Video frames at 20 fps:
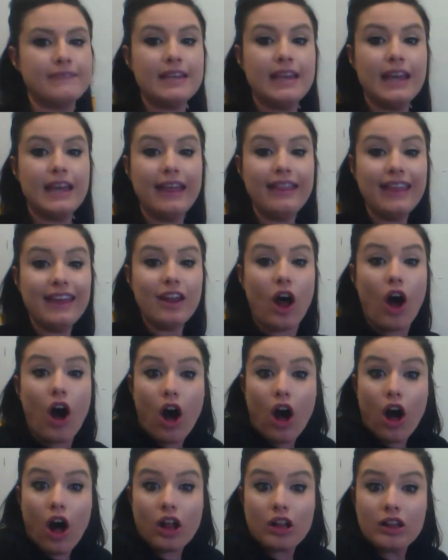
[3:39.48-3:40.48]
And then
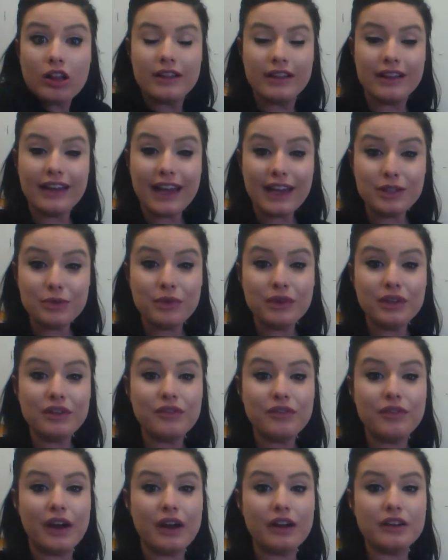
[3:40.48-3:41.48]
all. It's one of
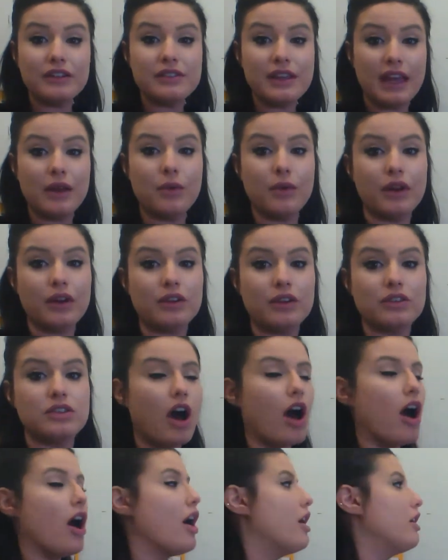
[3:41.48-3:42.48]
our sight words.
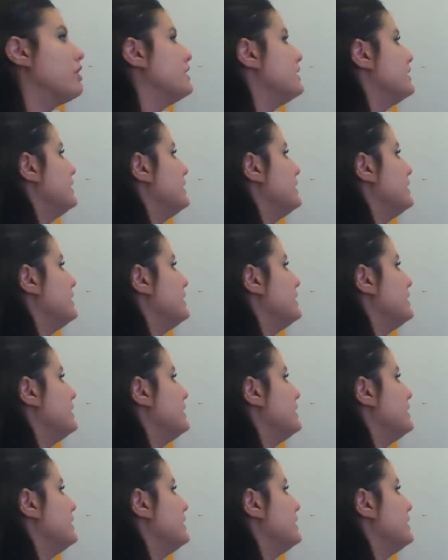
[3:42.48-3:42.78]
All.